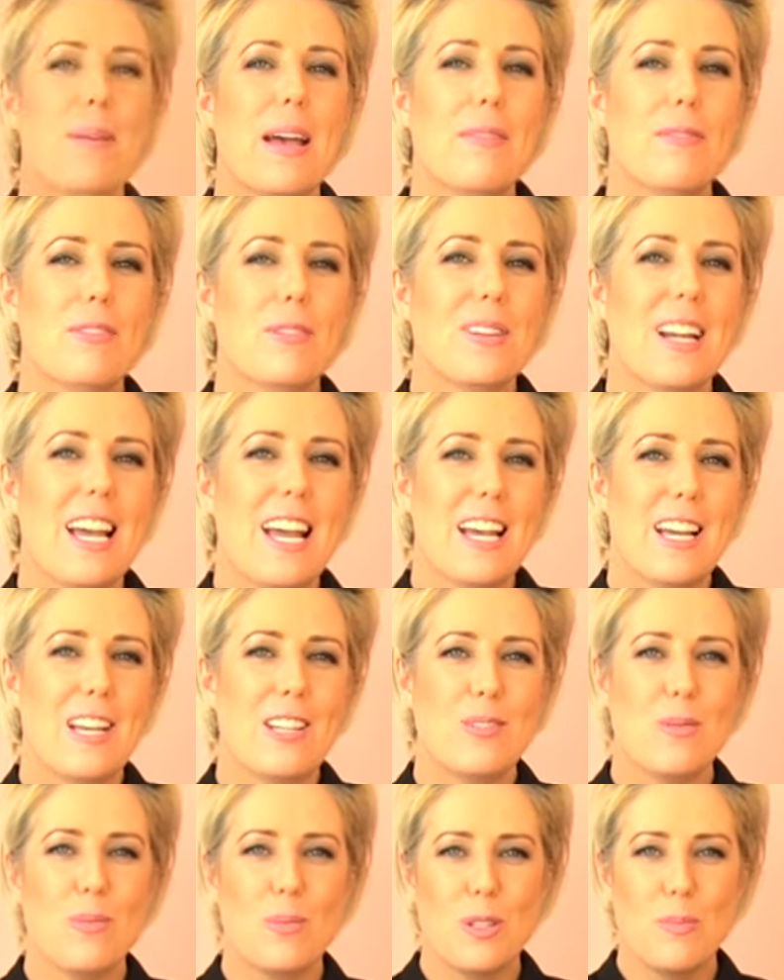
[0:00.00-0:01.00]
beveled
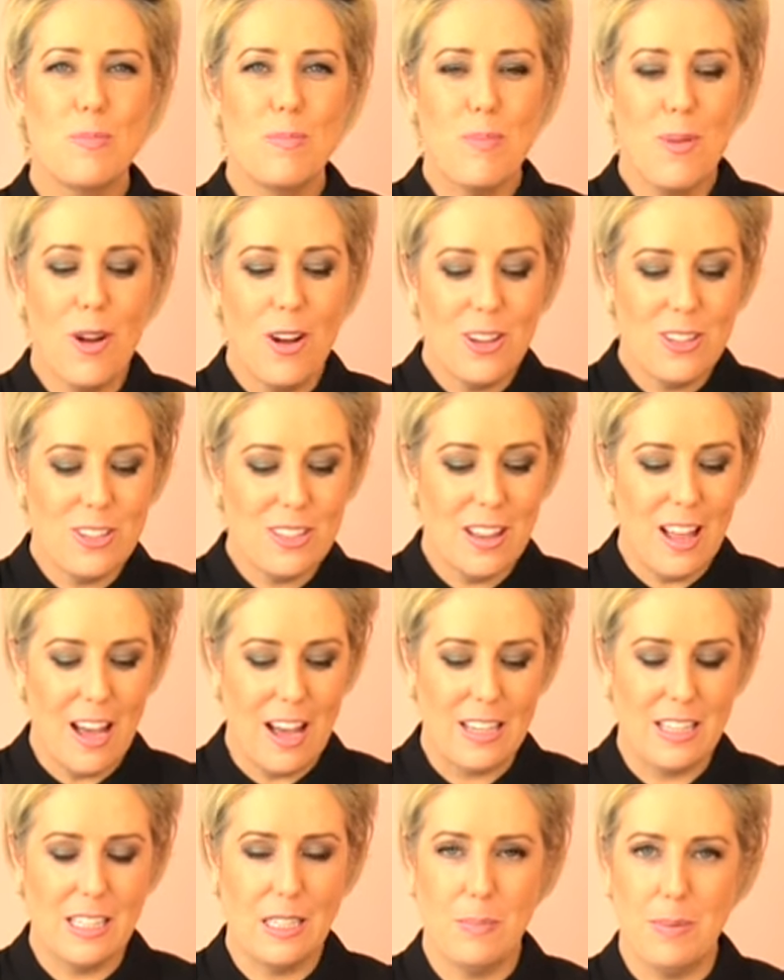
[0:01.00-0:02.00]
edge would most
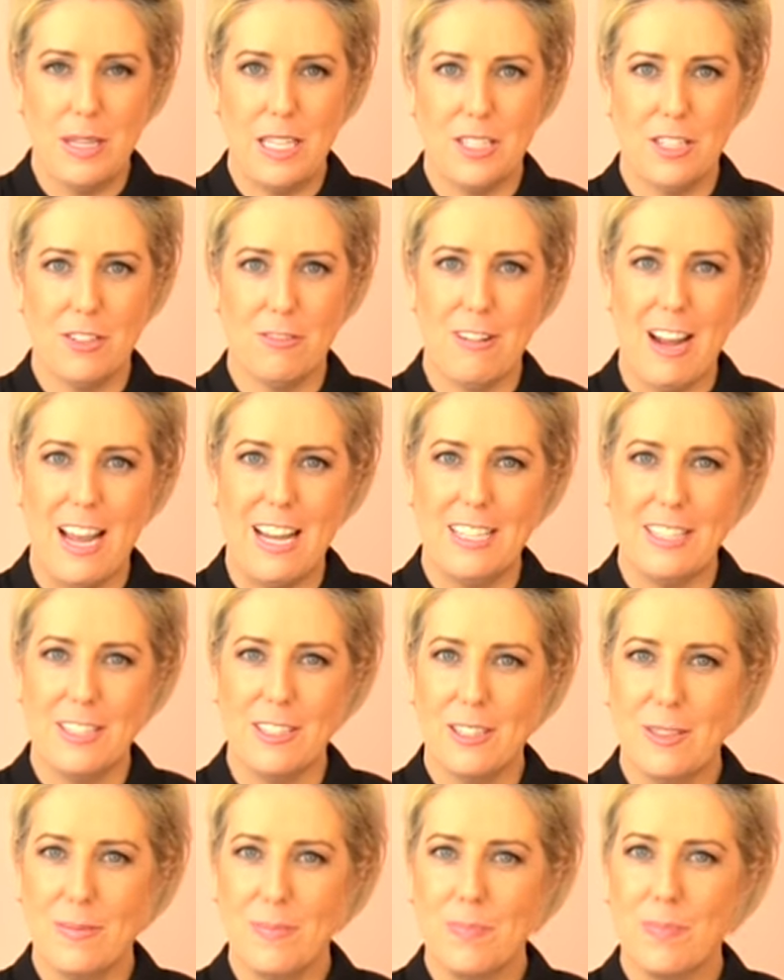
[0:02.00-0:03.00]
likely be
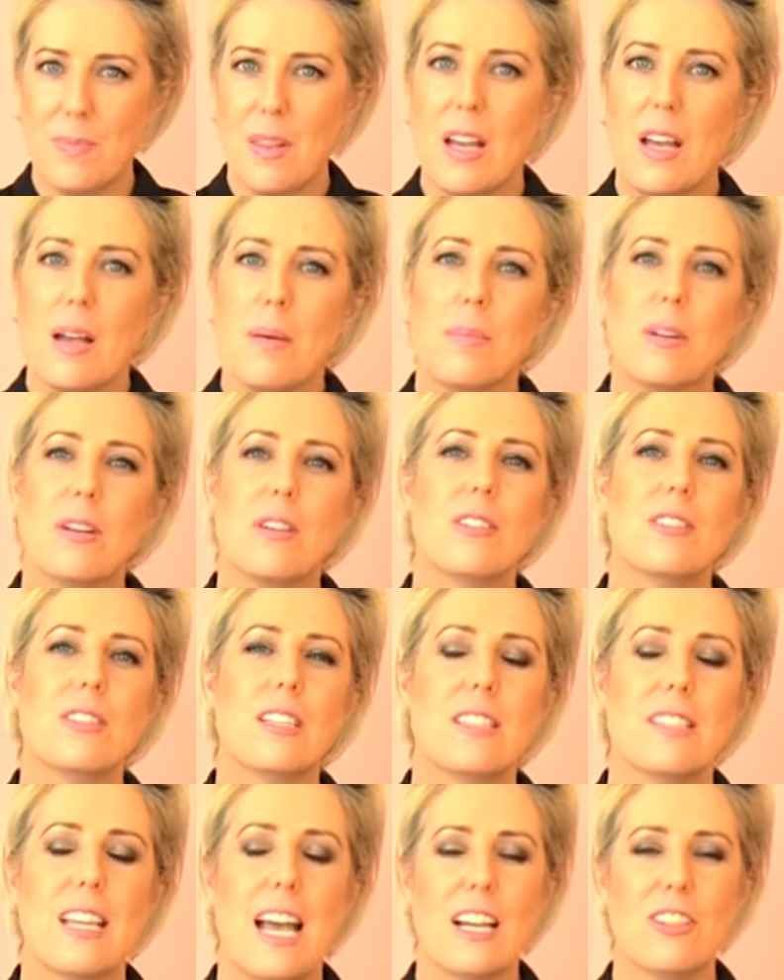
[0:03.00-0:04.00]
serrated, because
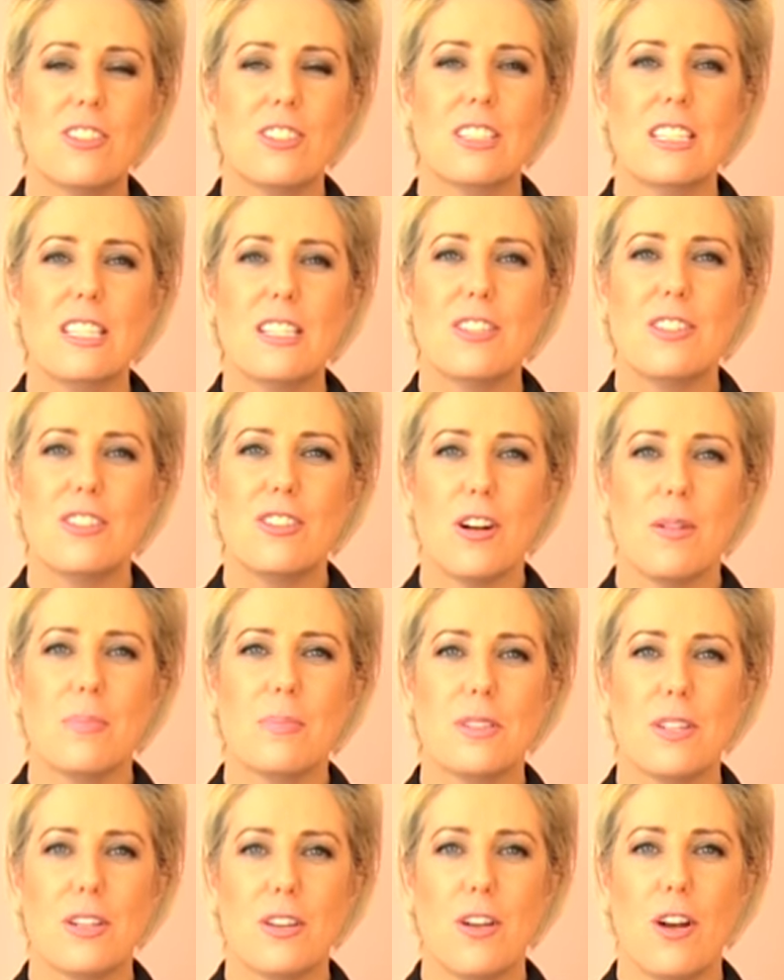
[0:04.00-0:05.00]
this actually stops the